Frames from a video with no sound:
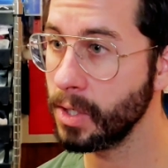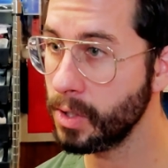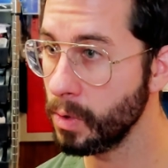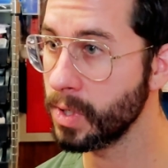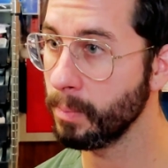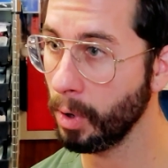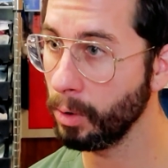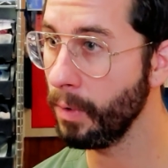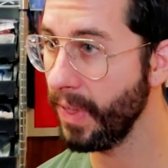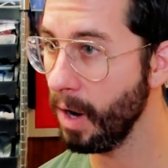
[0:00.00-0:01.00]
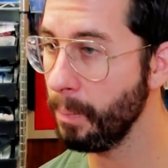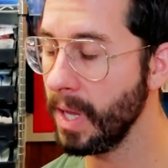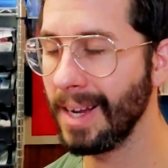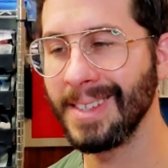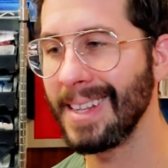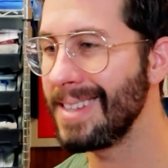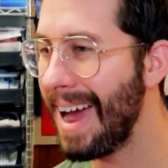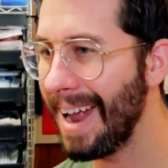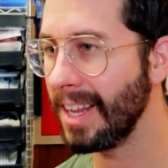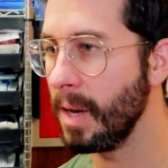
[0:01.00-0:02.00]
just do some prolotherapy because that's
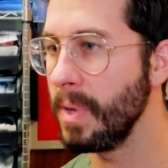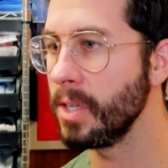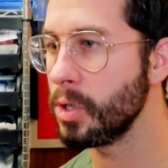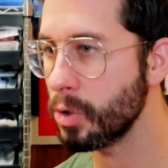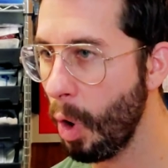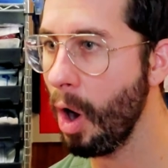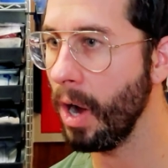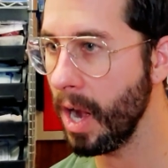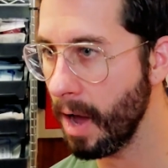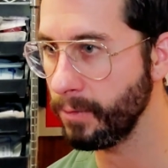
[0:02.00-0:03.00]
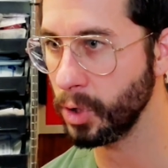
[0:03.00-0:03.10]
not going to be a strong enough